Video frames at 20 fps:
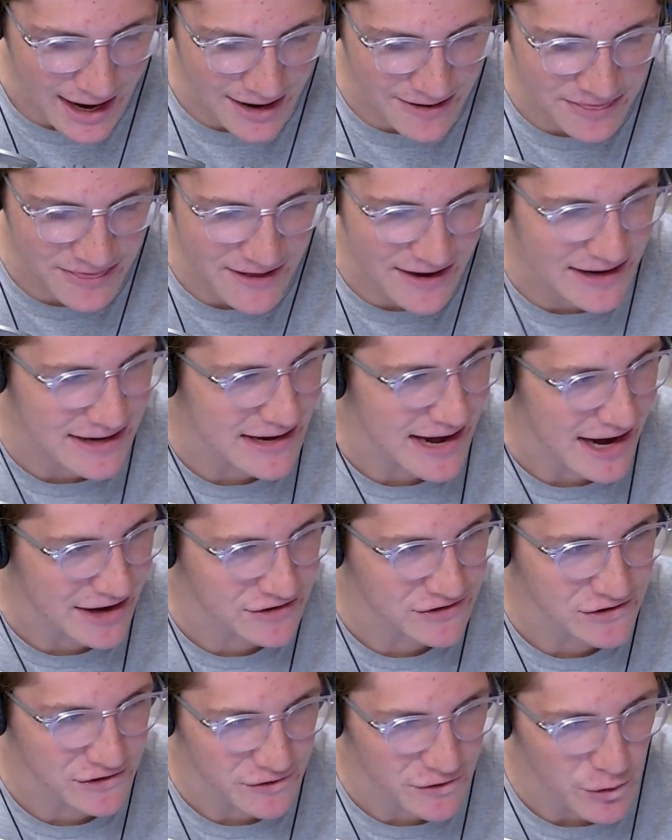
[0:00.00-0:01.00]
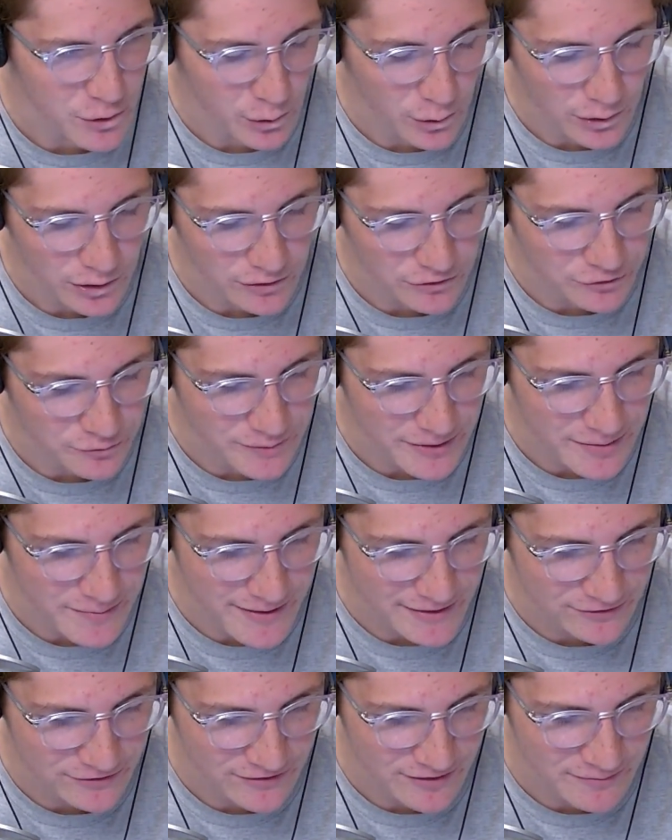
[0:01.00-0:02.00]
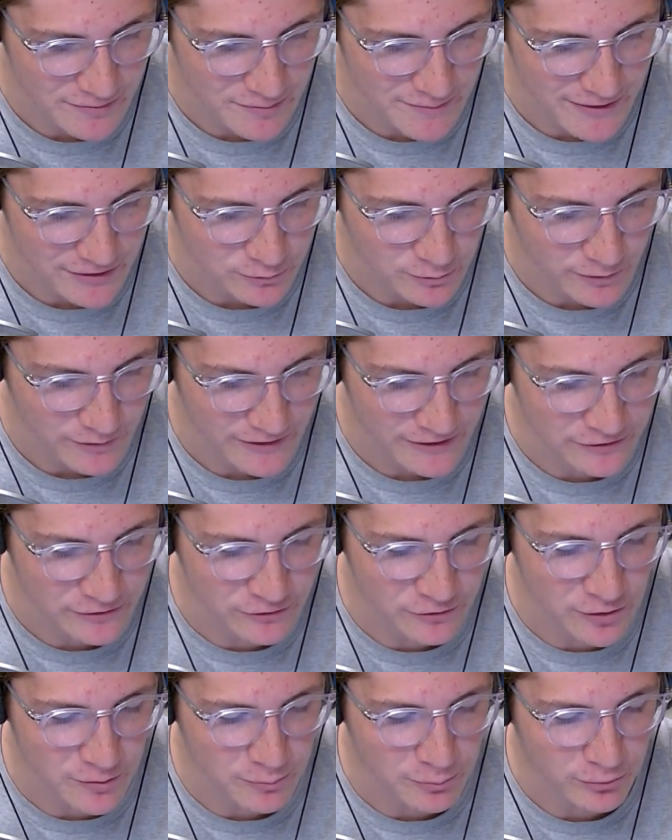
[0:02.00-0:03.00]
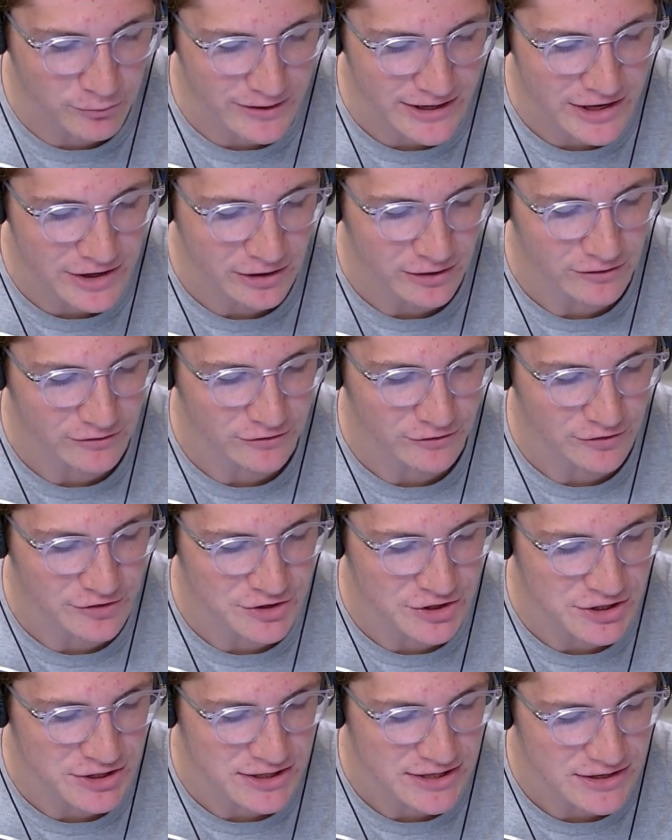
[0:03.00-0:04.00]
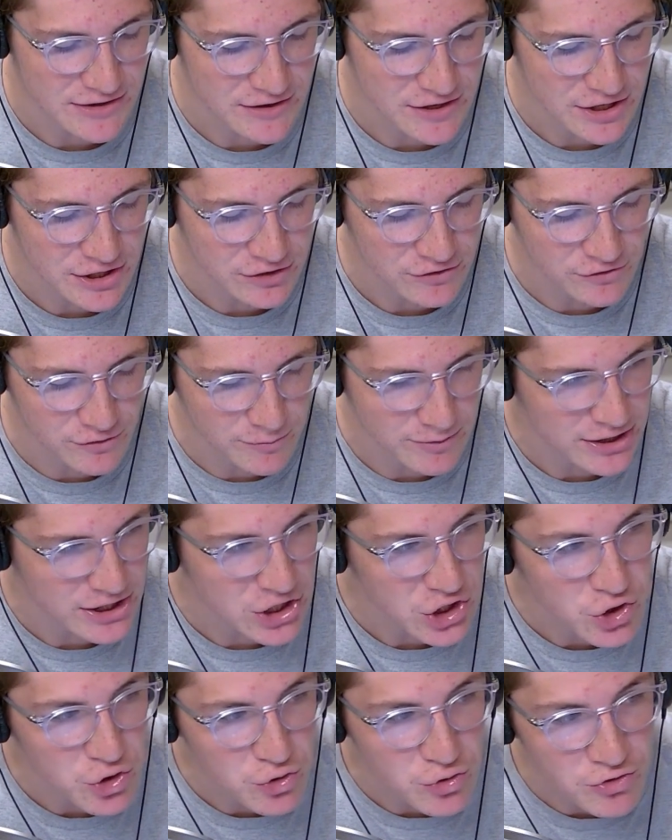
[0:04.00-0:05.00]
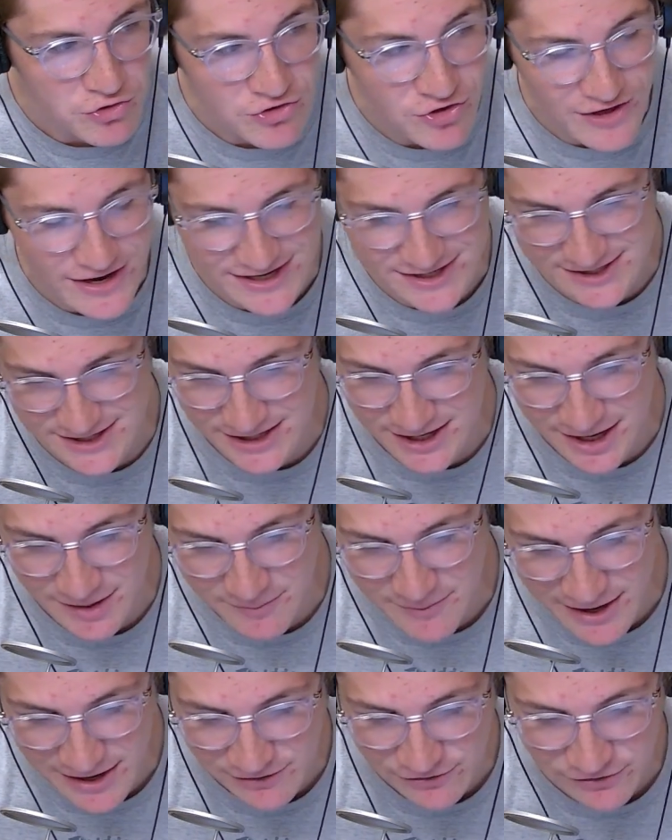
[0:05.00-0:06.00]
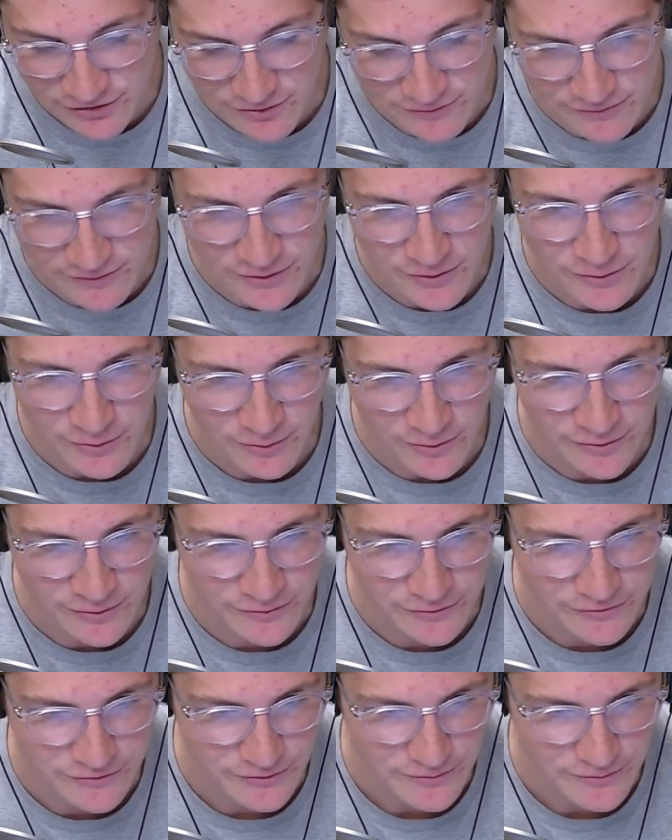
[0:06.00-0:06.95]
I think next year the Orioles will be the best team in baseball. This is the precursor to some huge things to come next year for the Orioles.